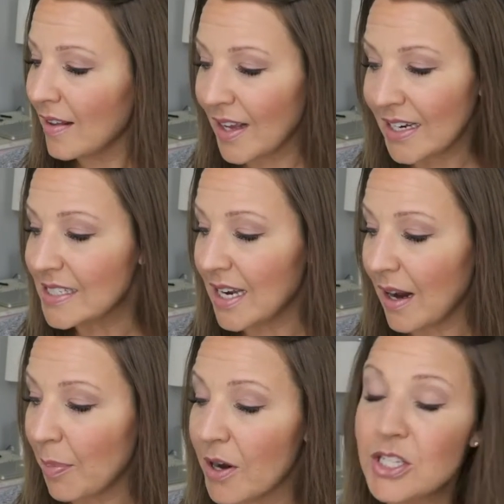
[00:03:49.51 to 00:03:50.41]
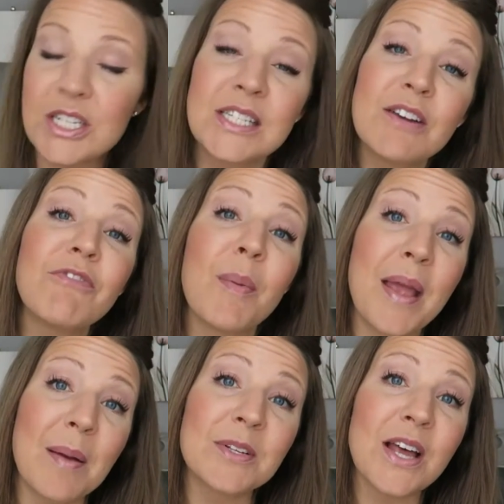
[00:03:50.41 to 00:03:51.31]
Like I said, I purchased it from
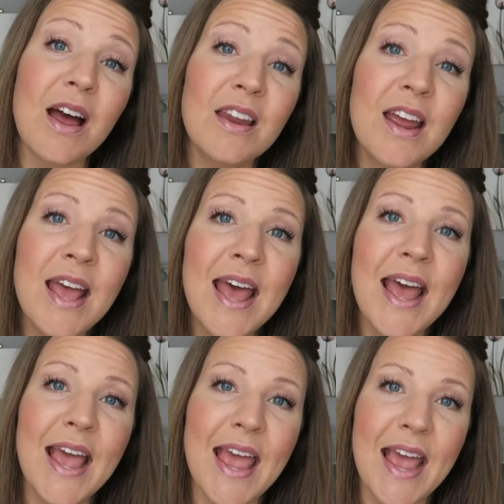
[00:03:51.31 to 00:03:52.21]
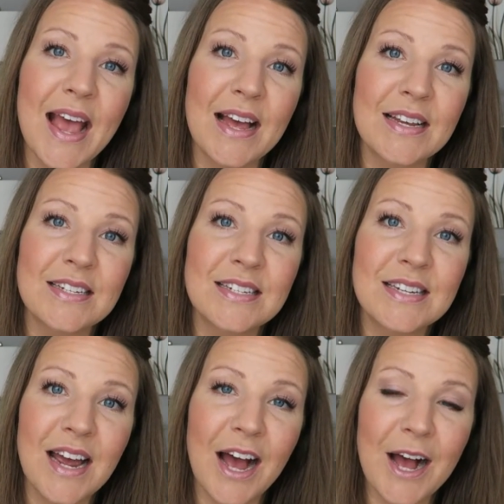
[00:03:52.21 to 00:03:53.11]
Amazon, and